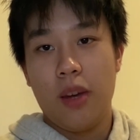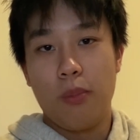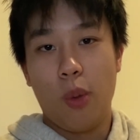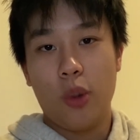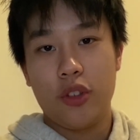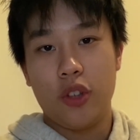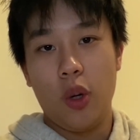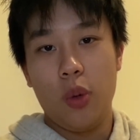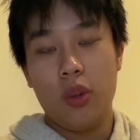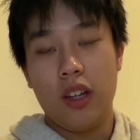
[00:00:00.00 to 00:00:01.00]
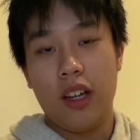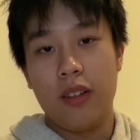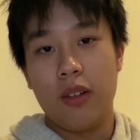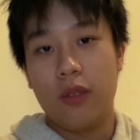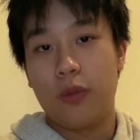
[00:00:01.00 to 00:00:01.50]
more so
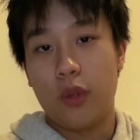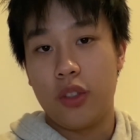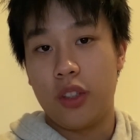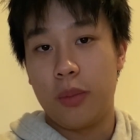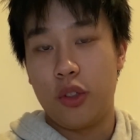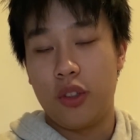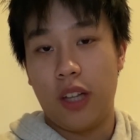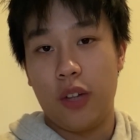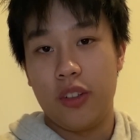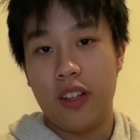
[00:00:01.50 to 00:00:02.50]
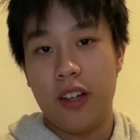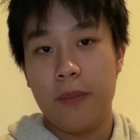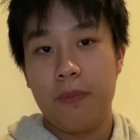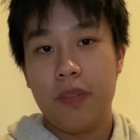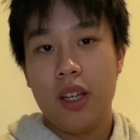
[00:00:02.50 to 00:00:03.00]
than first year admissions, I would
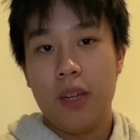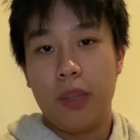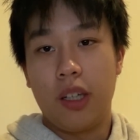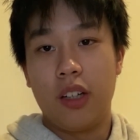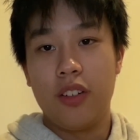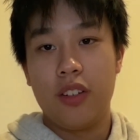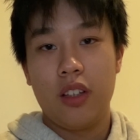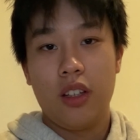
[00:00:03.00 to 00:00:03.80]
say, because